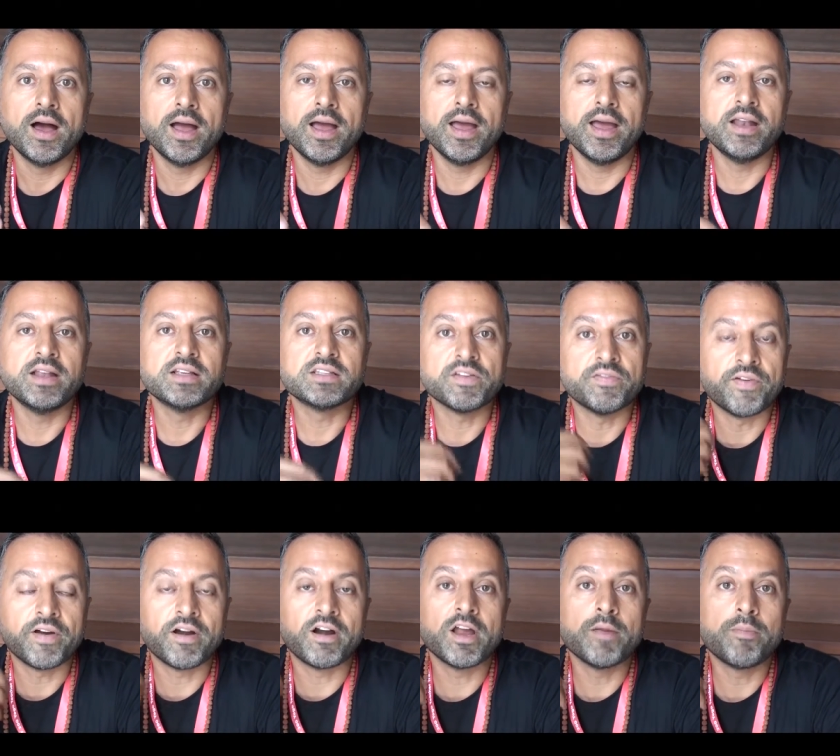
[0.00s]
It is a
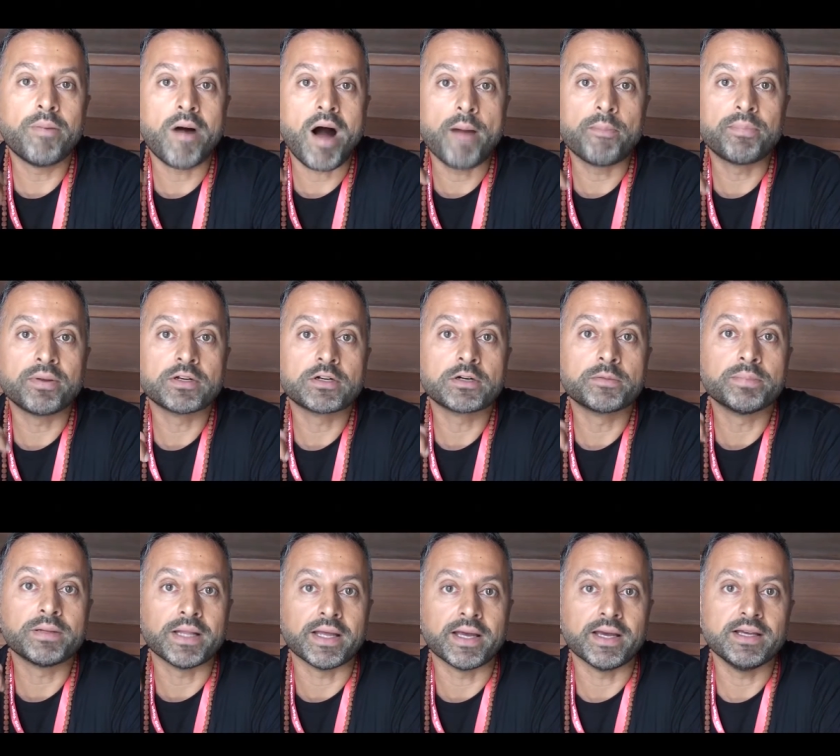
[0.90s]
very popular
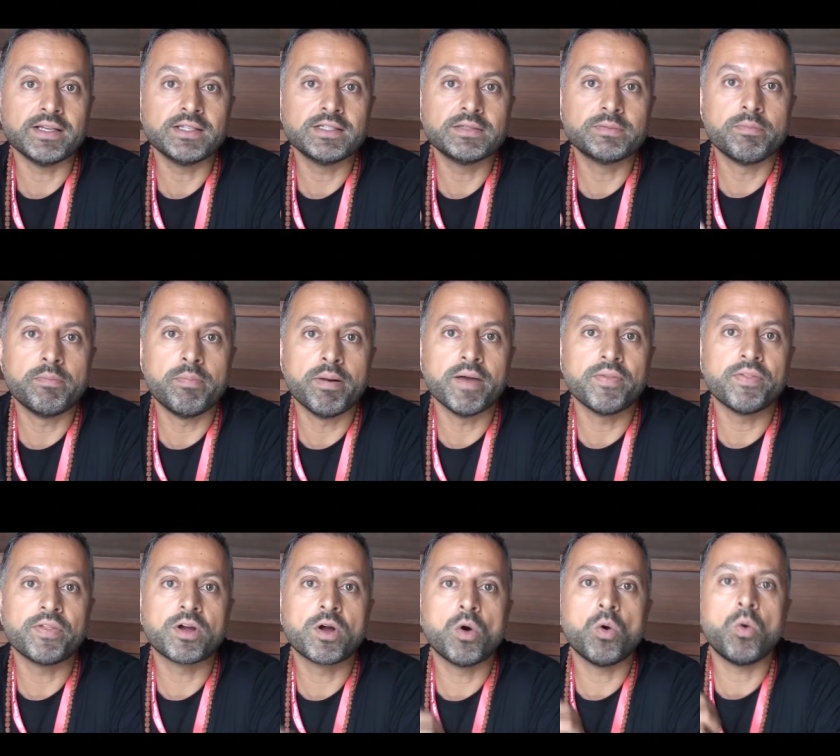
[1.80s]
place, but
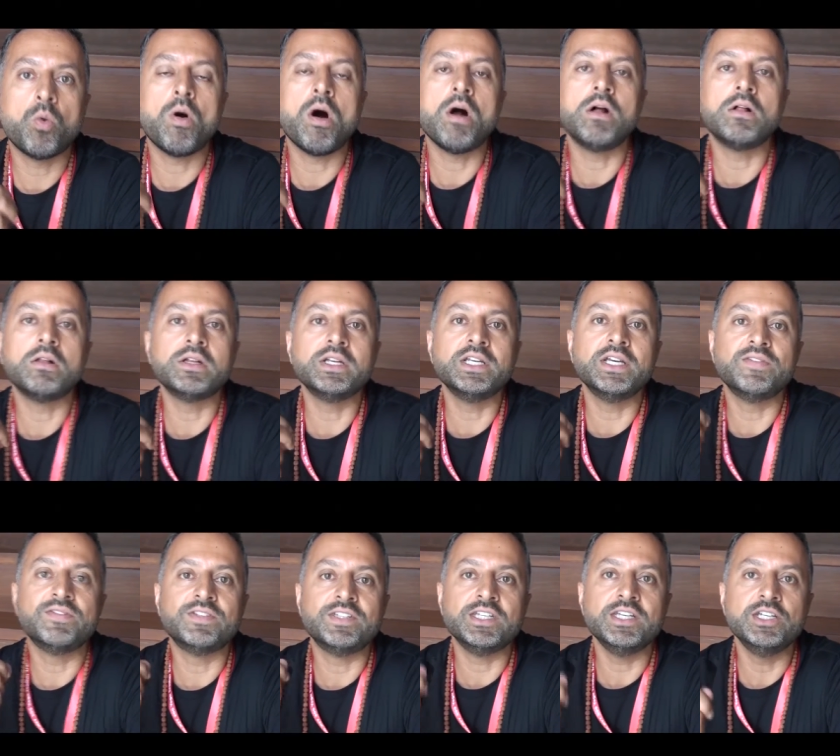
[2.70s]
the quality of
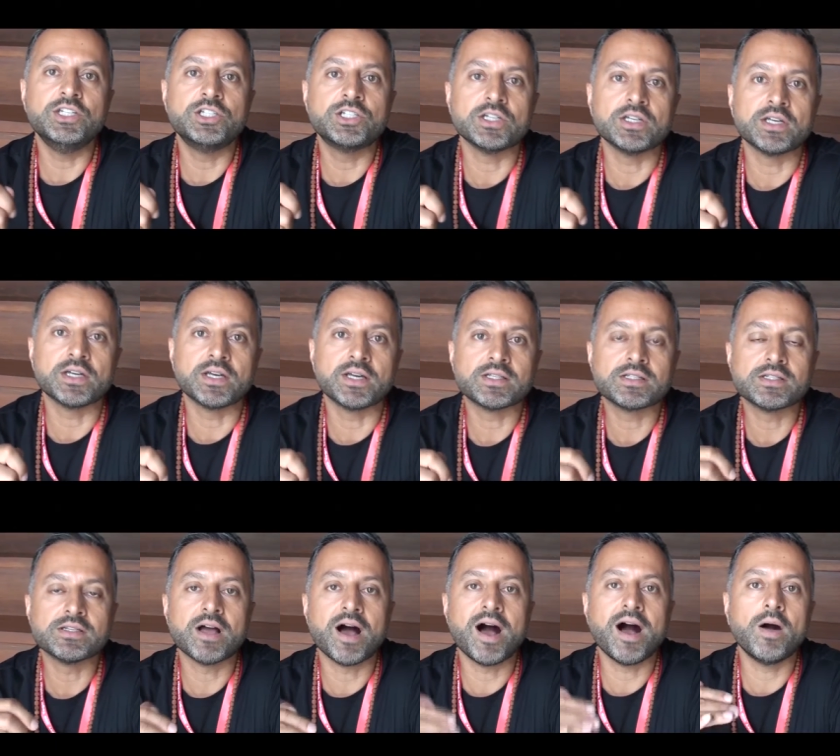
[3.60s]
teaching is
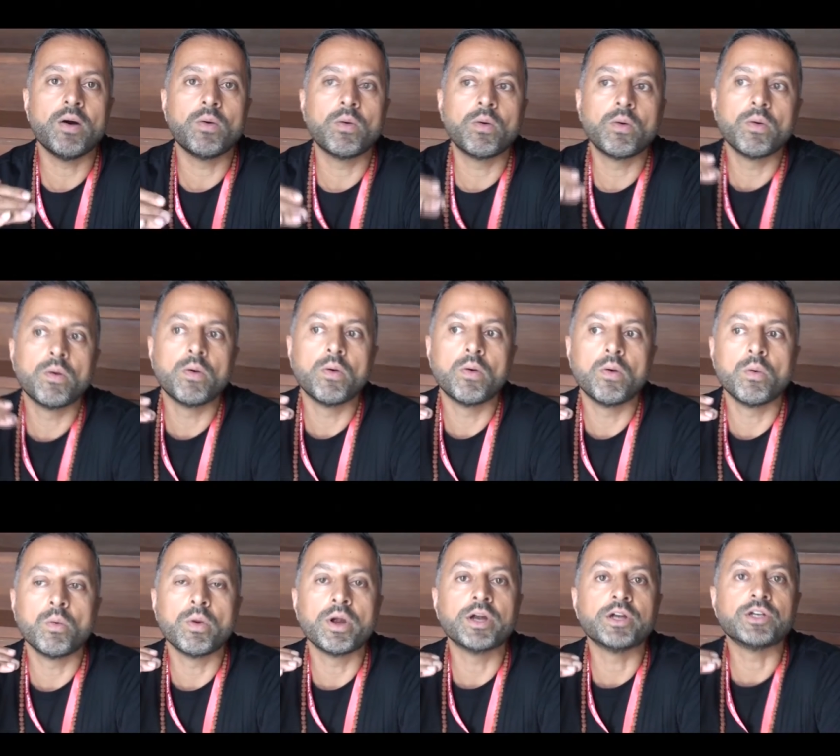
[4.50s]
not
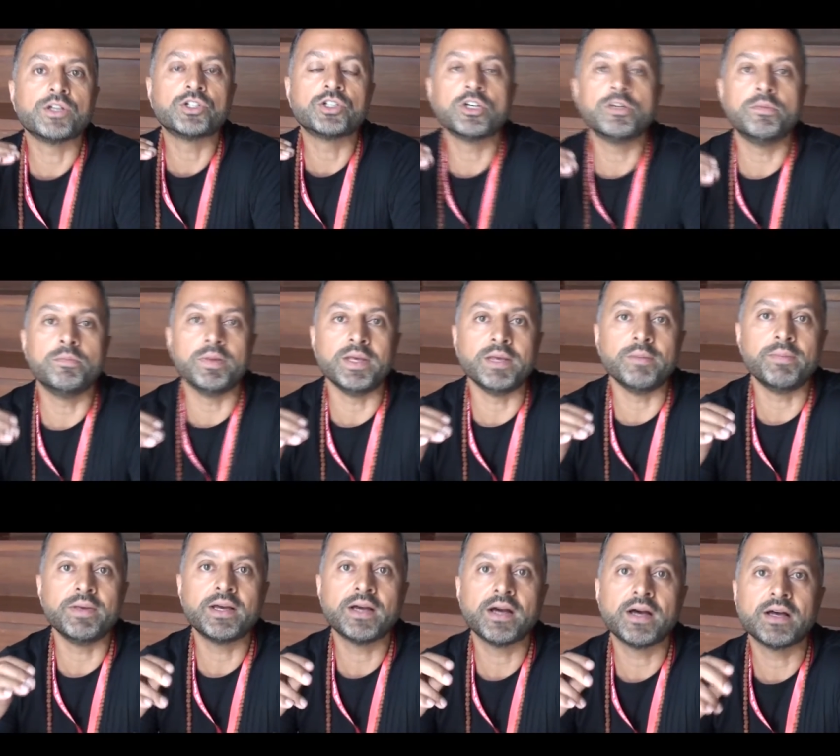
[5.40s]
where it should be
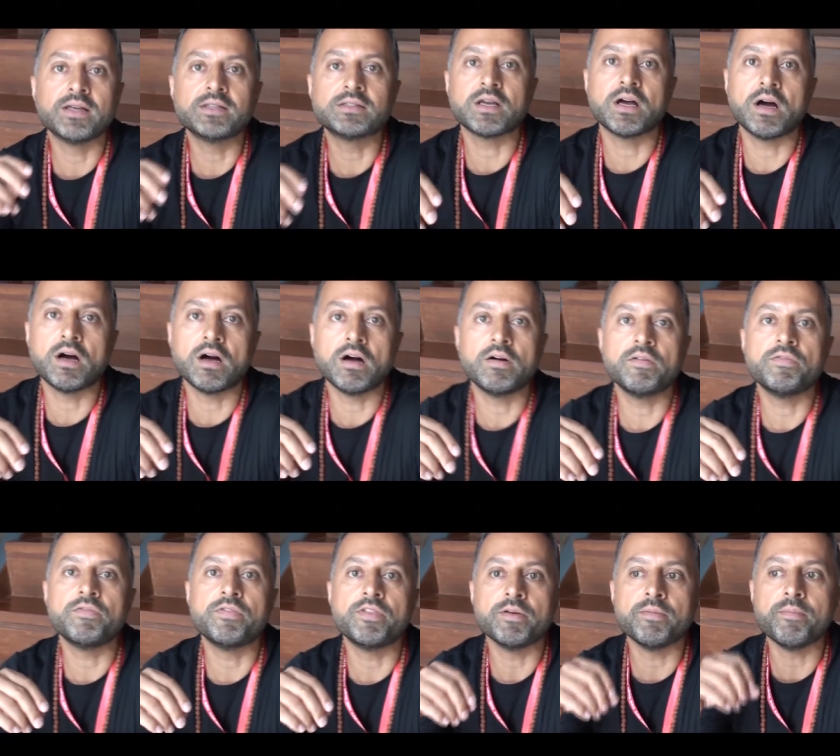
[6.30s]
because
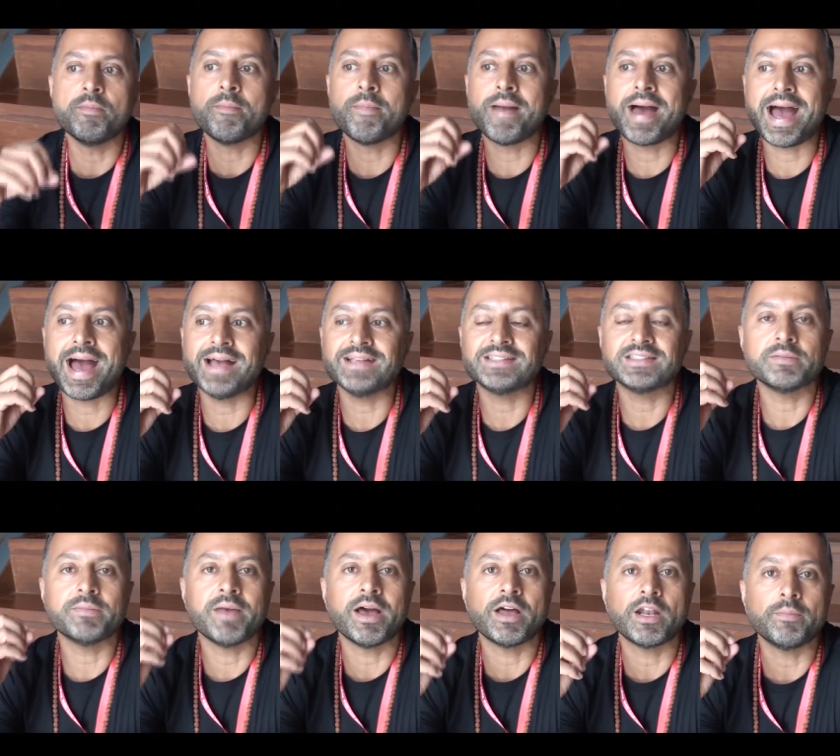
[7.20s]
of the
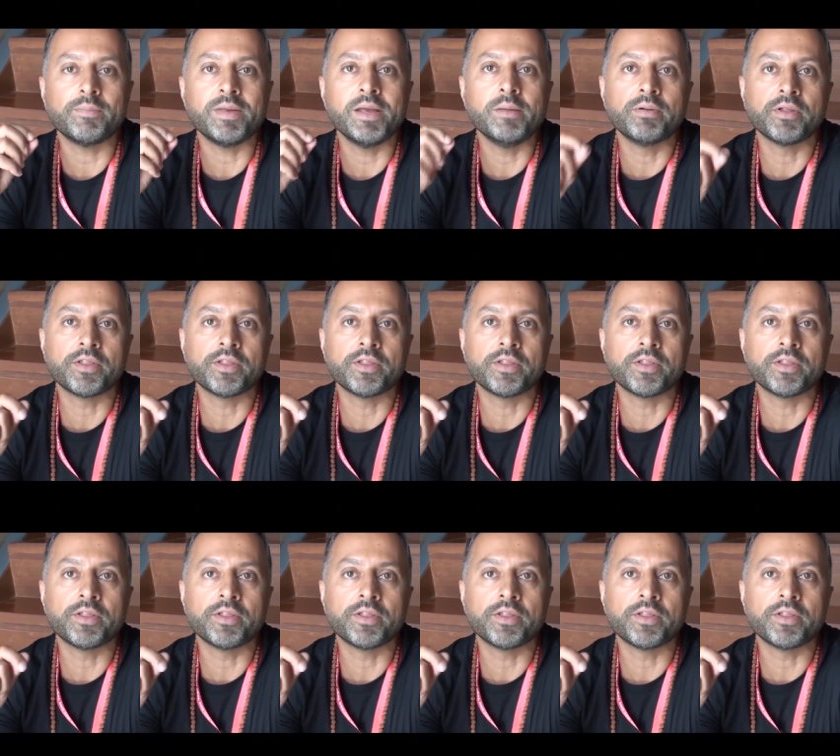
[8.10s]
mass amount of people